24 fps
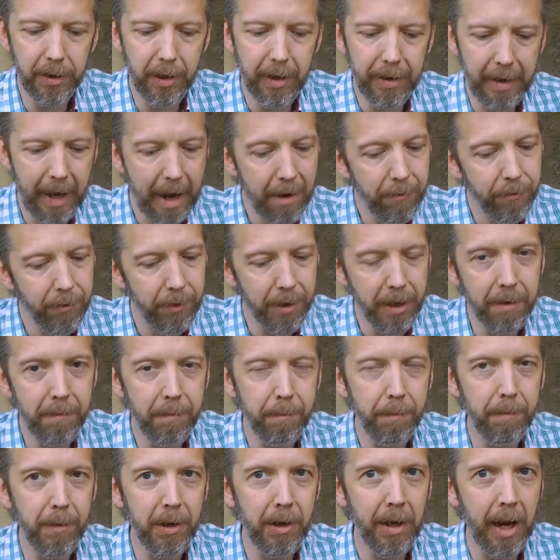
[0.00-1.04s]
Like every
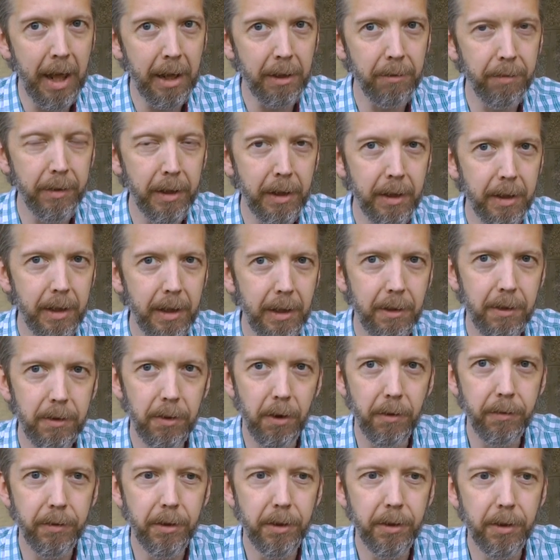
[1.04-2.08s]
glass filter is
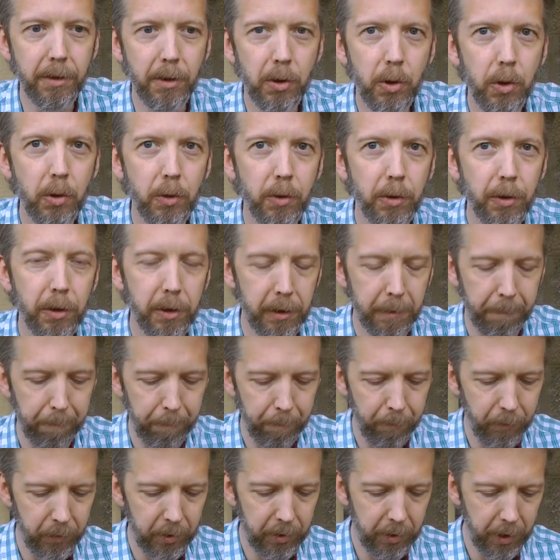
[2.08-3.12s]
softer than quartz,
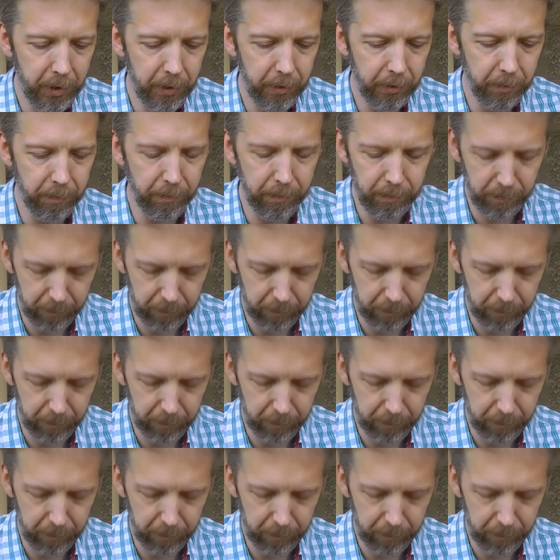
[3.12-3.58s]
so